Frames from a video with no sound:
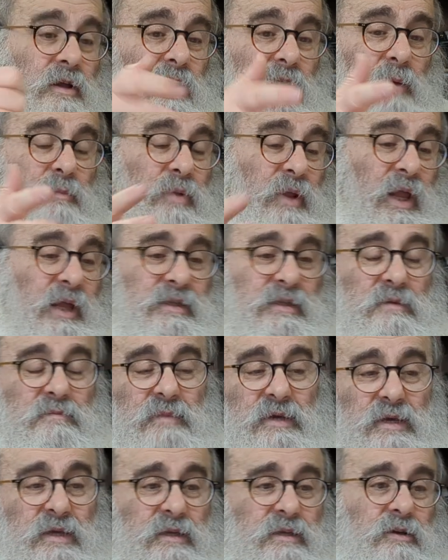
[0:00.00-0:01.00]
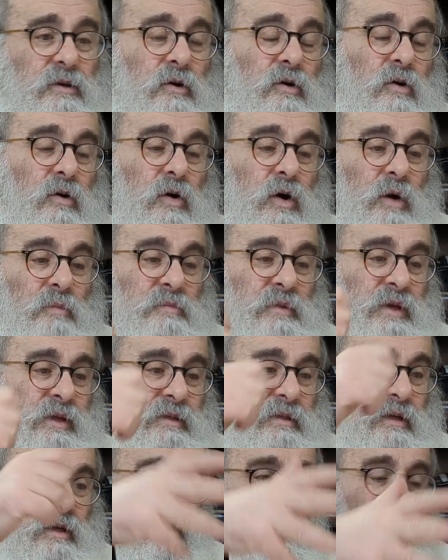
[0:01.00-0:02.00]
a bloody meat or,
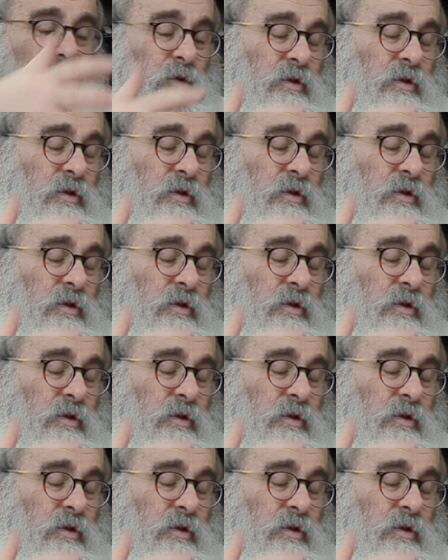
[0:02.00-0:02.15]
meat uh,